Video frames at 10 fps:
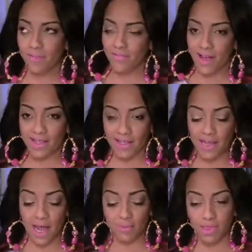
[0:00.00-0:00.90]
my
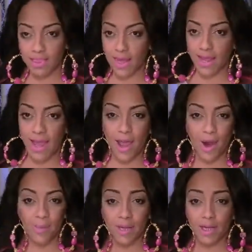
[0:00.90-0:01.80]
Valentine's Day
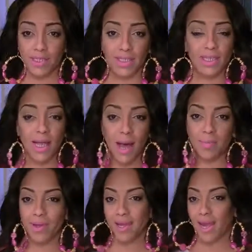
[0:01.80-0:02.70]
hair because it is
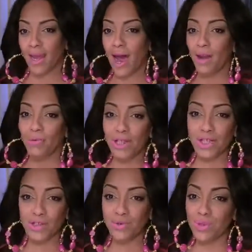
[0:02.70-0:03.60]
hot pink, and I don't
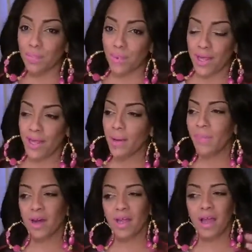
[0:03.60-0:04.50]
really do the
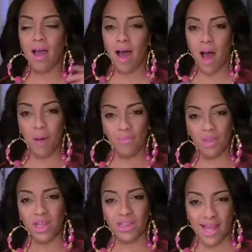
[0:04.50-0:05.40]
pink, but I'm
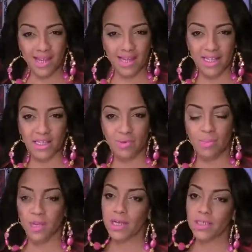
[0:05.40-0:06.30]
really liking this
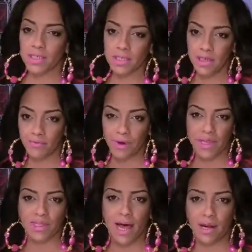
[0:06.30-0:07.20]
one because it's
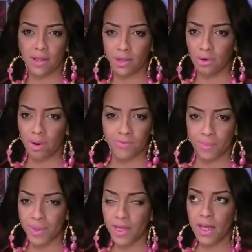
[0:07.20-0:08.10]
different. It's out of the norm
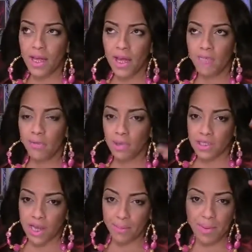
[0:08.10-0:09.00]
for me. If it
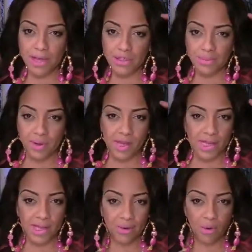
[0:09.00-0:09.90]
was like major
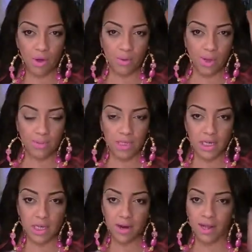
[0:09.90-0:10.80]
pink, like all the way up to
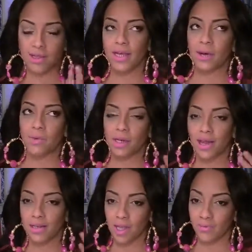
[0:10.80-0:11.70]
here, I think I would have
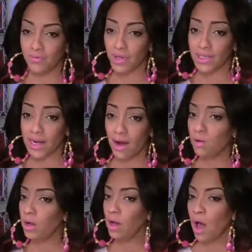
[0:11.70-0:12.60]
kind of like freaked
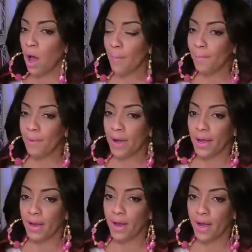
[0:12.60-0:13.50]
out,
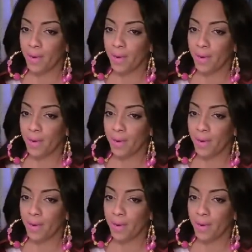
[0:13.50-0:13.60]
but